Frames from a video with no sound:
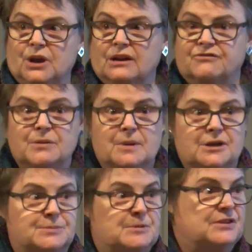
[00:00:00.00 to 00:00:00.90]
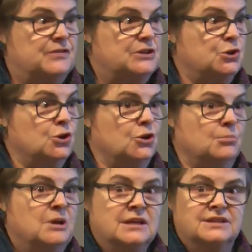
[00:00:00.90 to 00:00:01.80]
get a female specific
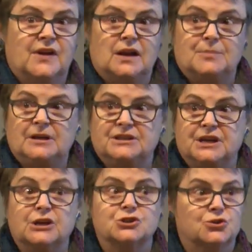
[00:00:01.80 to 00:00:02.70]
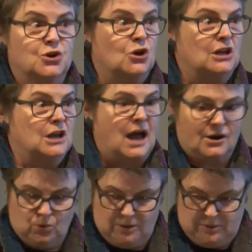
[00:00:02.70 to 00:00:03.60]
term developing, it tells you there are a lot
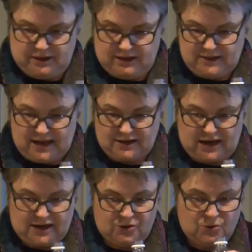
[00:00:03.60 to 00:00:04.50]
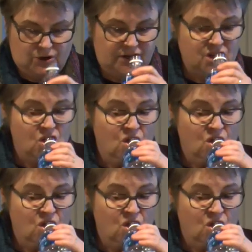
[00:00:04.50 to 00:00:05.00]
of women in that category.